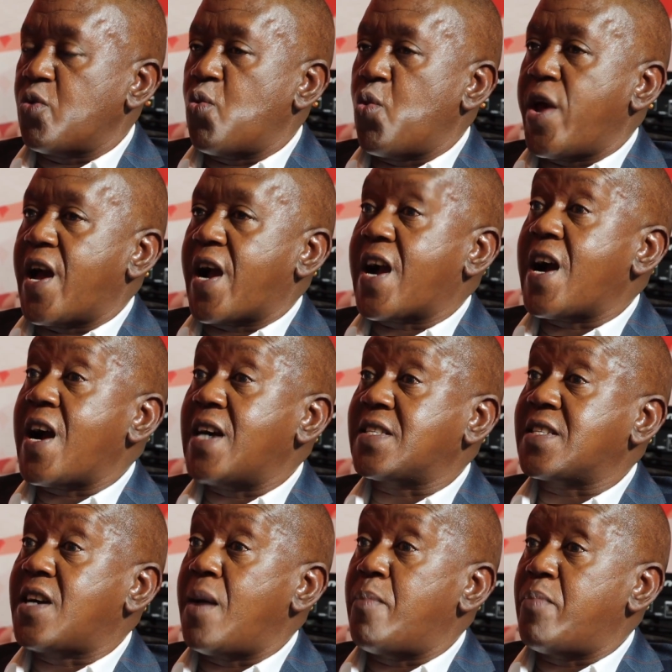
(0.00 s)
where cars
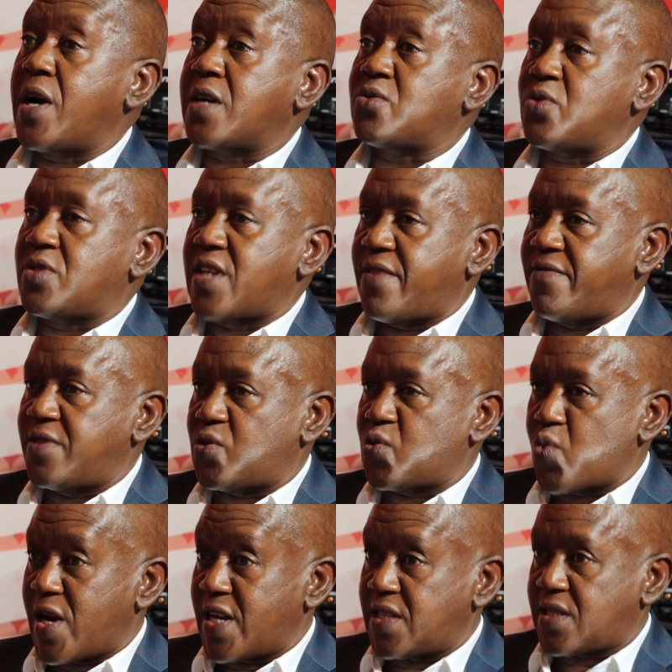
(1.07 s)
come back to service
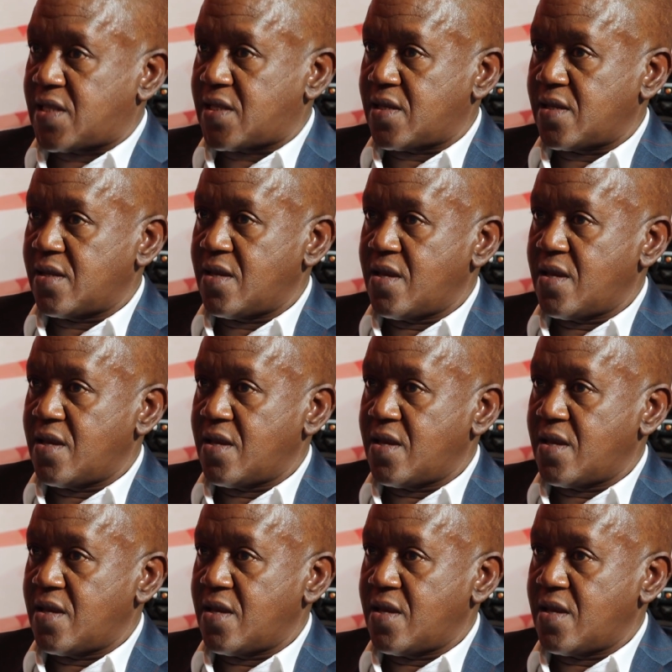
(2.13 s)
once.